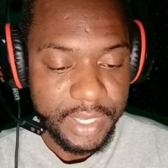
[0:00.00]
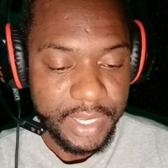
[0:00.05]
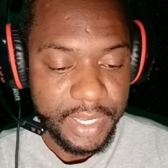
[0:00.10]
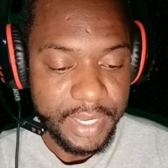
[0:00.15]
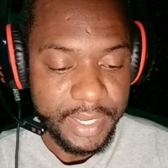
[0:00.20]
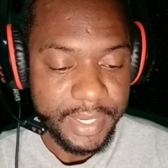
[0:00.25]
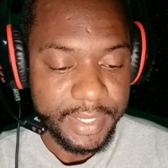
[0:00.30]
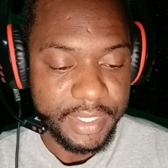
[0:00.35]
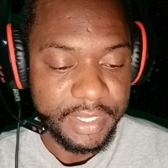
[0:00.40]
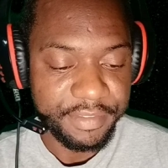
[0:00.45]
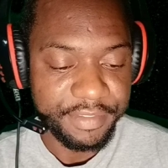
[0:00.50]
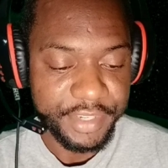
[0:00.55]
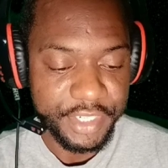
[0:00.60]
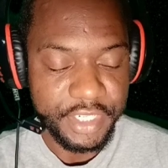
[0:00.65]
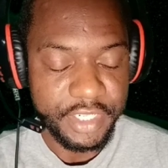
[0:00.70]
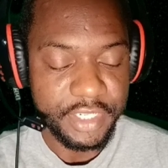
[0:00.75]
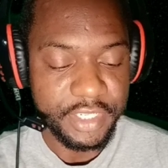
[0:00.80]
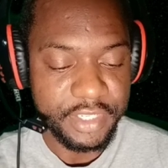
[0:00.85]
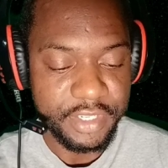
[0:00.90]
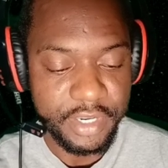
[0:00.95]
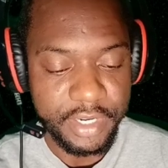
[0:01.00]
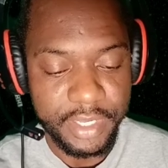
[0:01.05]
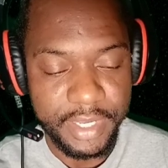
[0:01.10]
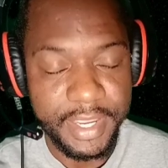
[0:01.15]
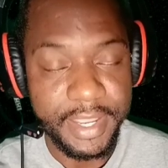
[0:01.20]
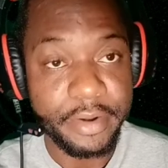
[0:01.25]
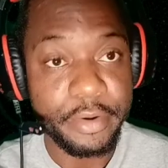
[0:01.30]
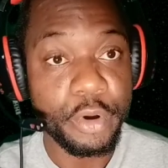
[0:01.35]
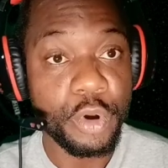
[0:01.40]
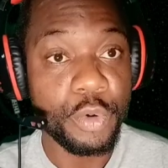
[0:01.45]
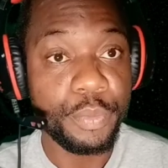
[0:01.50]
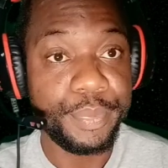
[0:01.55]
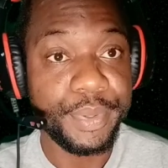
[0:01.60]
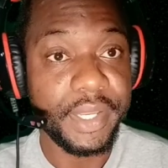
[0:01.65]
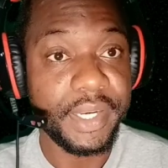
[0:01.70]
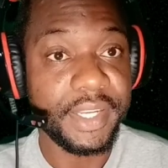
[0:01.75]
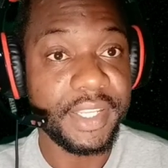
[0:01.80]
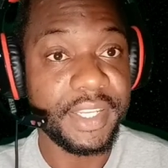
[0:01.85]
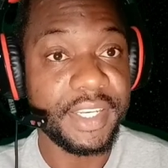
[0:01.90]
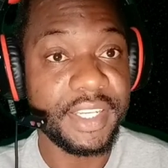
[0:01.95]
uh, division is going to get
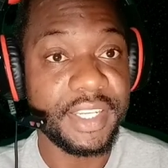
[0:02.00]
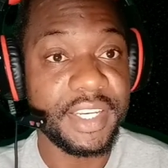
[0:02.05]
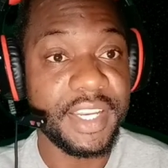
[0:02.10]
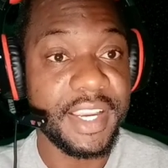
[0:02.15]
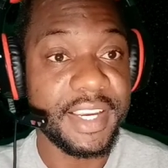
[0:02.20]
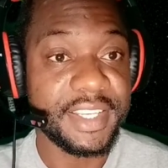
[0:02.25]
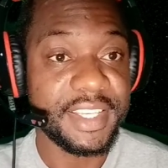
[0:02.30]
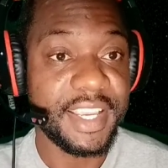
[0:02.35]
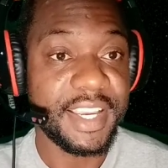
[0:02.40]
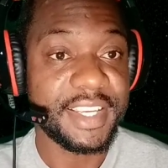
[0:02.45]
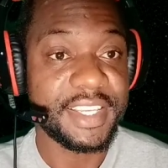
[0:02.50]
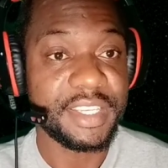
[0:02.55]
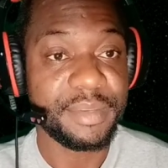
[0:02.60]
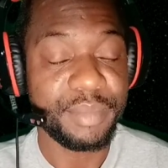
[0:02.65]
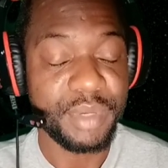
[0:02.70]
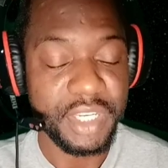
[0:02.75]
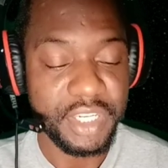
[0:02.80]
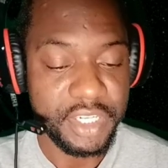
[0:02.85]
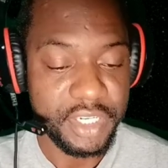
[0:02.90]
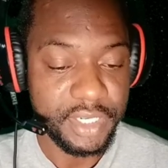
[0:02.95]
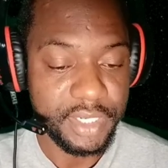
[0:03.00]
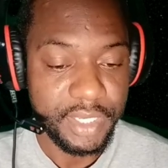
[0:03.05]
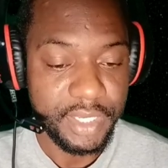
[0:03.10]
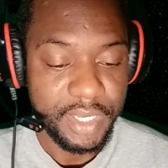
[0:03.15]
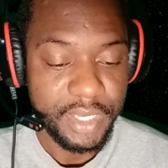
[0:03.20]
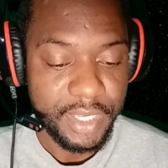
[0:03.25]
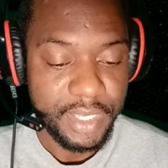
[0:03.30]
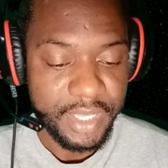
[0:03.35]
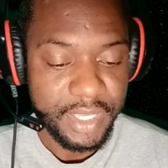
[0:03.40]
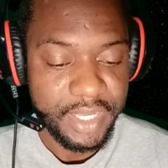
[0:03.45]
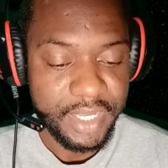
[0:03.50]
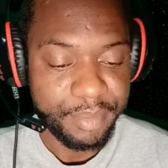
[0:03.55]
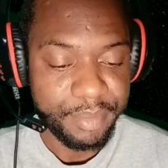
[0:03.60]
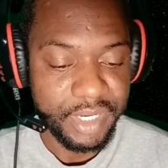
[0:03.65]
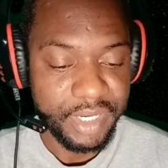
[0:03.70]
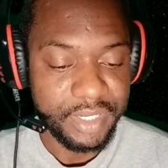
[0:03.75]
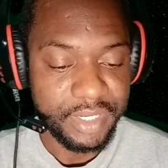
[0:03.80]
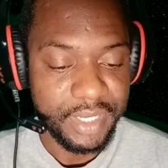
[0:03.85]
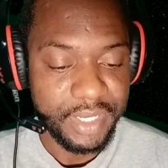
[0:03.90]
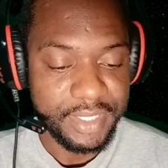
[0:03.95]
opened in the next exhibition, uh,
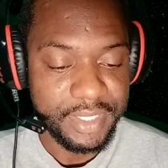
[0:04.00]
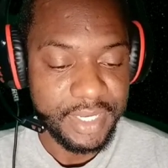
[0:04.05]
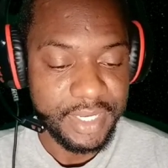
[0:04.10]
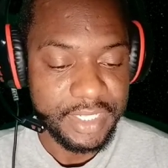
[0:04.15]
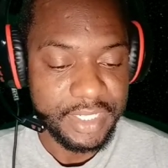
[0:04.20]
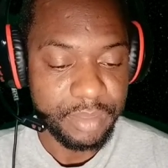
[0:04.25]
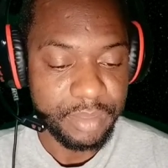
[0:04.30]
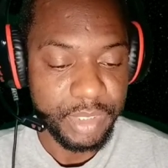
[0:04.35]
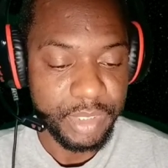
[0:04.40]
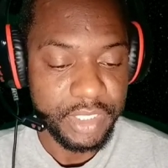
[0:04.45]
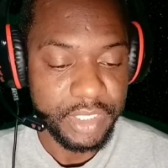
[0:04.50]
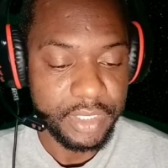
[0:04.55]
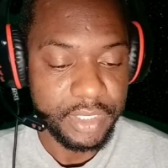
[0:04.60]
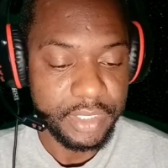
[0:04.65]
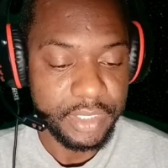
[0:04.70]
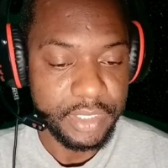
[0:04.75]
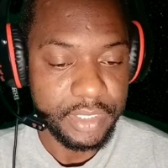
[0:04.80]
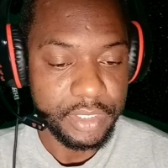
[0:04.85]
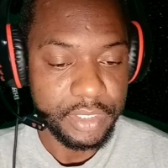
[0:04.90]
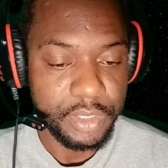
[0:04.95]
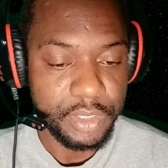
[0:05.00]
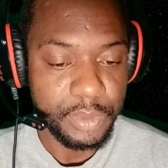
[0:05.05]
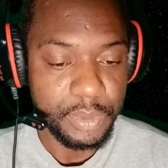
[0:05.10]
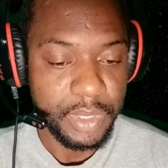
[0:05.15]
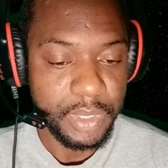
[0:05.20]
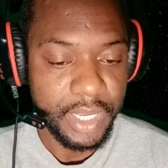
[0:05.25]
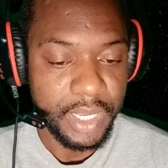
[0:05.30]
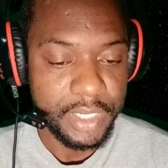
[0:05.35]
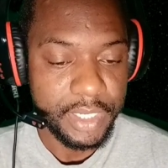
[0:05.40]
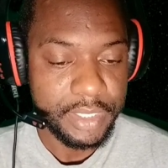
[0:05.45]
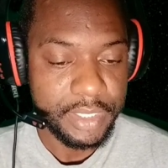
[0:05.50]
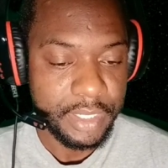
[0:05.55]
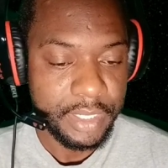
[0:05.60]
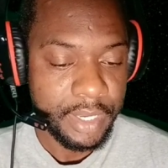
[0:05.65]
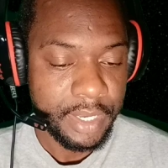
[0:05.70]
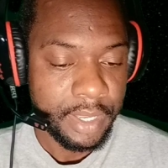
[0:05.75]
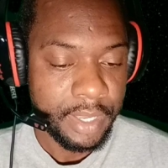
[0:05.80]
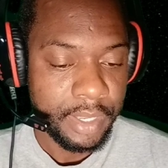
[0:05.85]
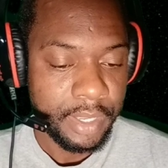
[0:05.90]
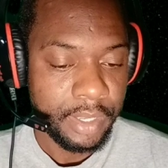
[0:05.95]
but the next exhibition is in two days.
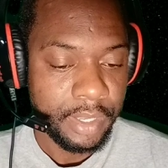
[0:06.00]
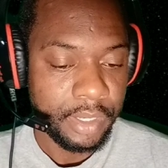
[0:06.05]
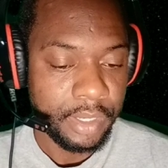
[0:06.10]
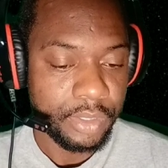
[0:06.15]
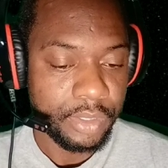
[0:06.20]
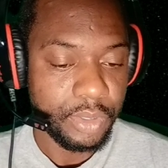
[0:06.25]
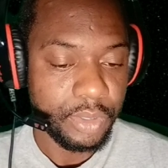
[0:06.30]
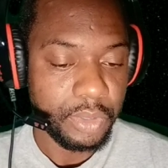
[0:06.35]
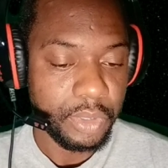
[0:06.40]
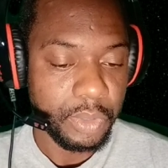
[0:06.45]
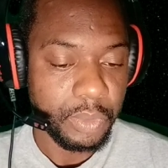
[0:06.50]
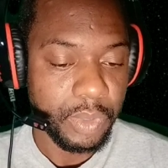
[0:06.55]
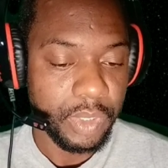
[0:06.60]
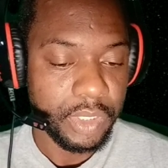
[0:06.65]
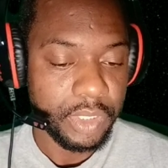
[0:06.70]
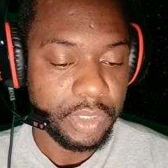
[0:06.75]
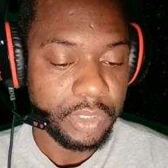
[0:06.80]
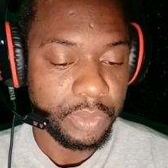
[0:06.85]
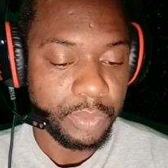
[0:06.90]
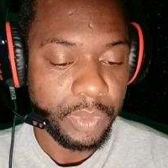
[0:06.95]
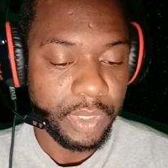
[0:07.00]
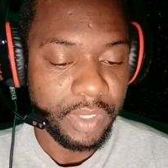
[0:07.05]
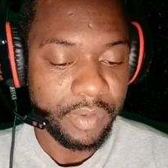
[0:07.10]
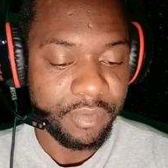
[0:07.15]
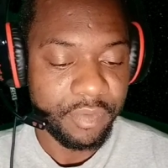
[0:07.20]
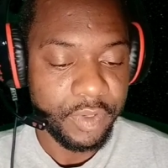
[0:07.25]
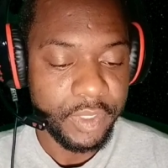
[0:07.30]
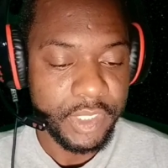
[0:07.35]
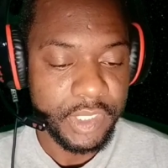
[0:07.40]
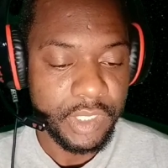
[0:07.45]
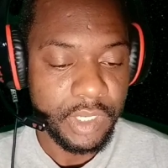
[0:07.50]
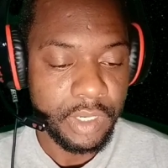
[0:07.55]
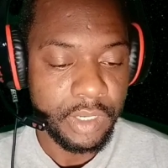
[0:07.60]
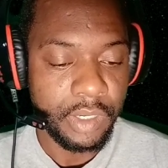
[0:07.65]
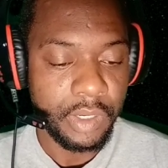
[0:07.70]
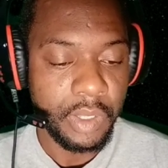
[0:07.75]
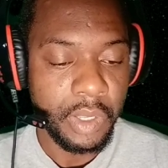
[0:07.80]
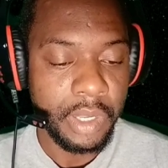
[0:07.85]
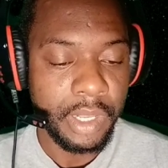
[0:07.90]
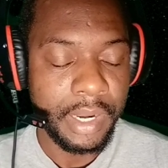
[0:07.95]
Don't know what the new livery is going
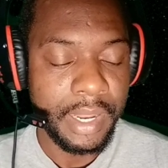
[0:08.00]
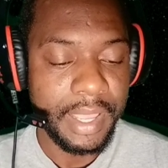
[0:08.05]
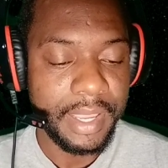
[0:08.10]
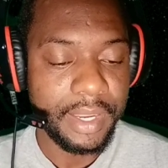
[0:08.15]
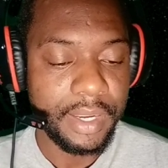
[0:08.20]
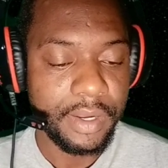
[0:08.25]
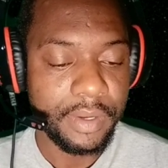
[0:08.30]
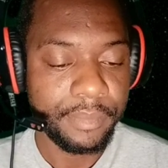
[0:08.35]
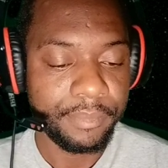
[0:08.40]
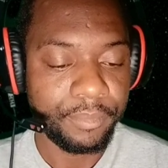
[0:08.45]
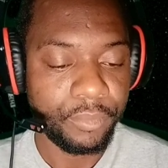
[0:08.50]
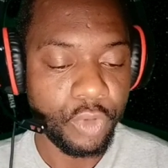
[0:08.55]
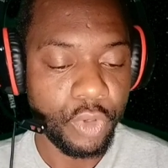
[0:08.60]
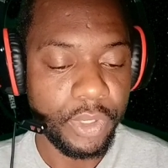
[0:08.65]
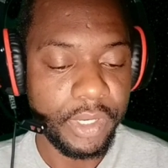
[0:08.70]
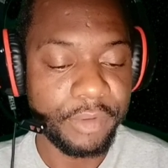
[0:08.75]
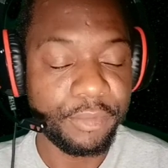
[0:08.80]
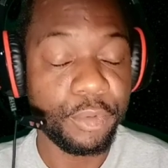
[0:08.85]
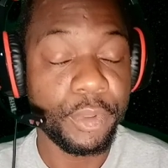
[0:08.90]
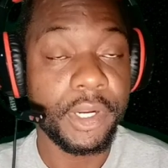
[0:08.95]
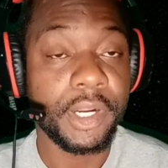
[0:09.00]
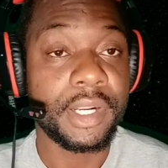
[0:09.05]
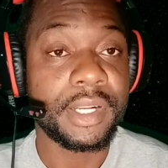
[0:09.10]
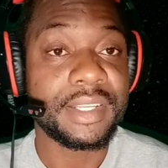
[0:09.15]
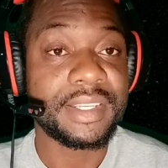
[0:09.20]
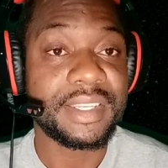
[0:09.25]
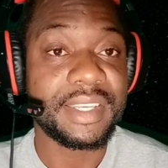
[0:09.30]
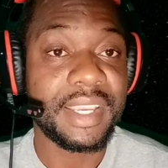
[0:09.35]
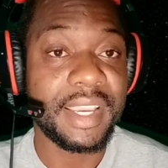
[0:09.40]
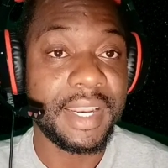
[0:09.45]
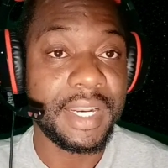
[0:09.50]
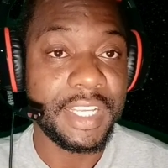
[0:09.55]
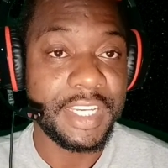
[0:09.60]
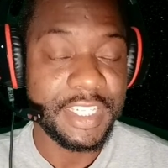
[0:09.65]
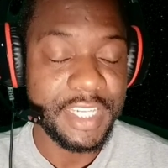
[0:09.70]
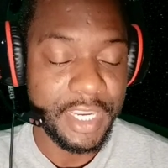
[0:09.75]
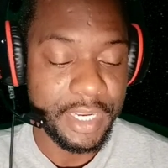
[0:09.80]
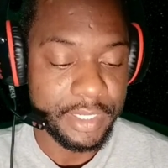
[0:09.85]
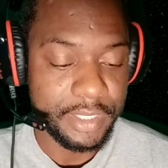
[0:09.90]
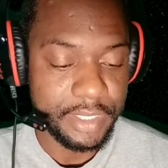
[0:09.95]
to look like or if we're going to see any
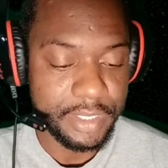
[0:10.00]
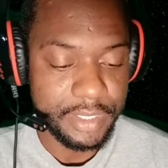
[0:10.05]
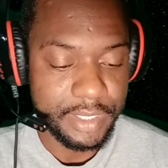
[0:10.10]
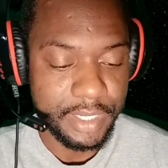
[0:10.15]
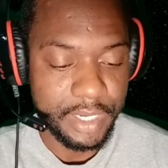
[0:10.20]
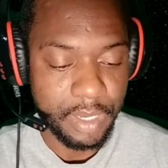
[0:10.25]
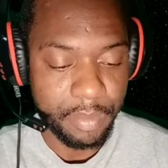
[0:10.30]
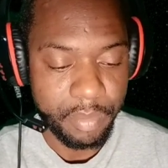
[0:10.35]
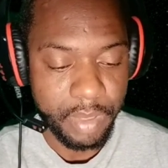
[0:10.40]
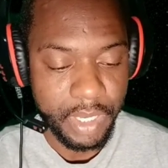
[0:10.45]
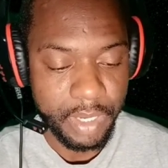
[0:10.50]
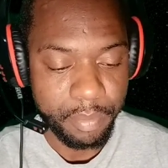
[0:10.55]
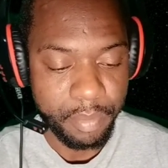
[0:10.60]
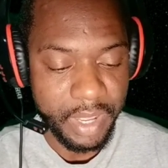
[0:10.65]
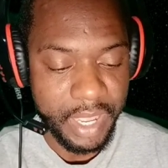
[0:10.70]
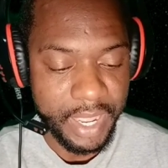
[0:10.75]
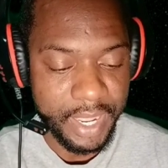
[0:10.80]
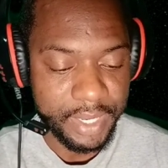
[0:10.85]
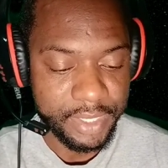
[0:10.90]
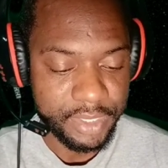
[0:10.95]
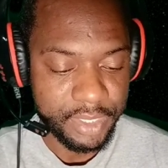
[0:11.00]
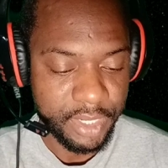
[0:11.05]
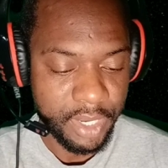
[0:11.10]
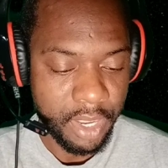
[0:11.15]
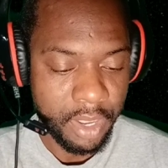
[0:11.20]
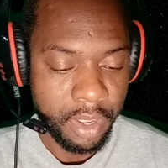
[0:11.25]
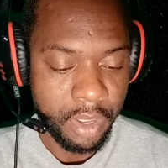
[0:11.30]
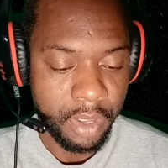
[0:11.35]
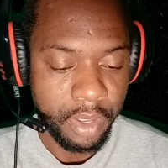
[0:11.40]
changes to the pit pass.